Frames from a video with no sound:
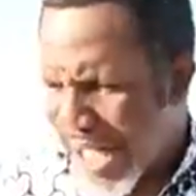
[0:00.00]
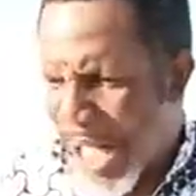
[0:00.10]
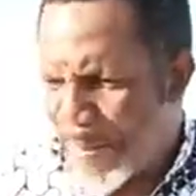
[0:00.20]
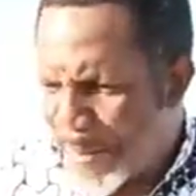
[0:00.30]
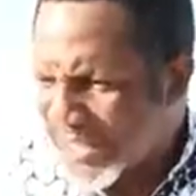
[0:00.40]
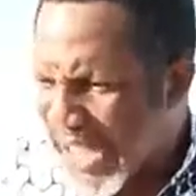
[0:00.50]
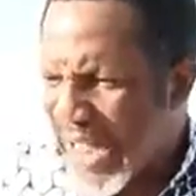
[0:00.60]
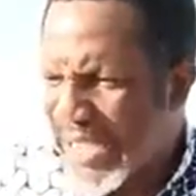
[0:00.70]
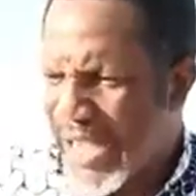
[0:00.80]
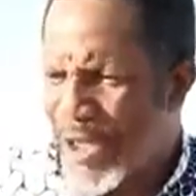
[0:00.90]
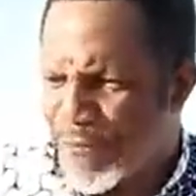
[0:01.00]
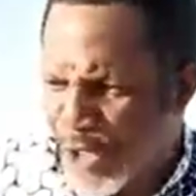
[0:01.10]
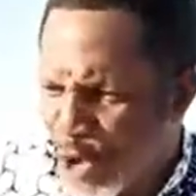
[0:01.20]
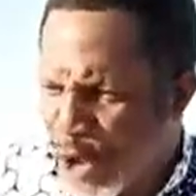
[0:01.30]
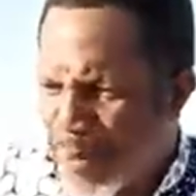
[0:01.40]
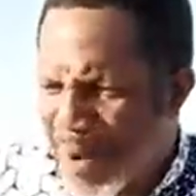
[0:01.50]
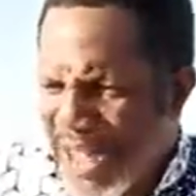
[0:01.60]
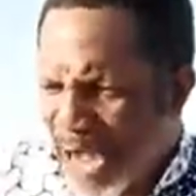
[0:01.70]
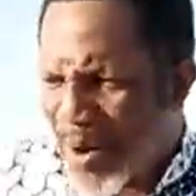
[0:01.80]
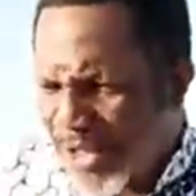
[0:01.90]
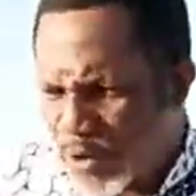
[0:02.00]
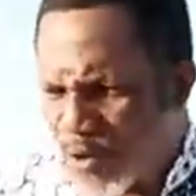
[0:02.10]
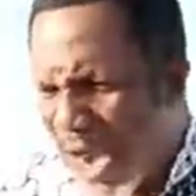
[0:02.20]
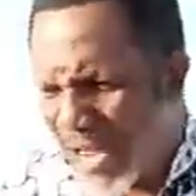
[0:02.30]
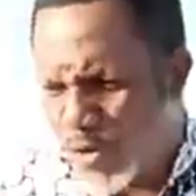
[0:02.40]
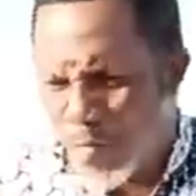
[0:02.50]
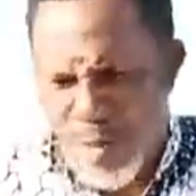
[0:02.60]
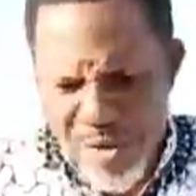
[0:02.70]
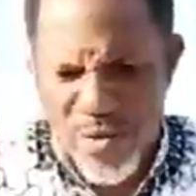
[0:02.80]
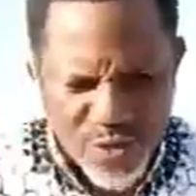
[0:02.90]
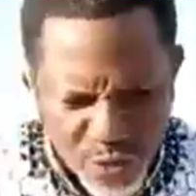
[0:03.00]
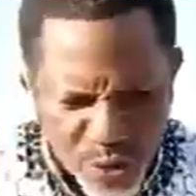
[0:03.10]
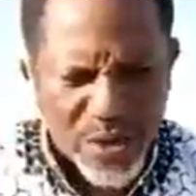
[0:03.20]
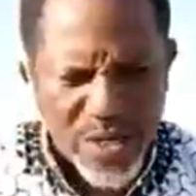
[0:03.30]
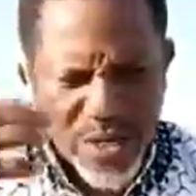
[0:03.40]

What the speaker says: I posted a video about how I do must be restored.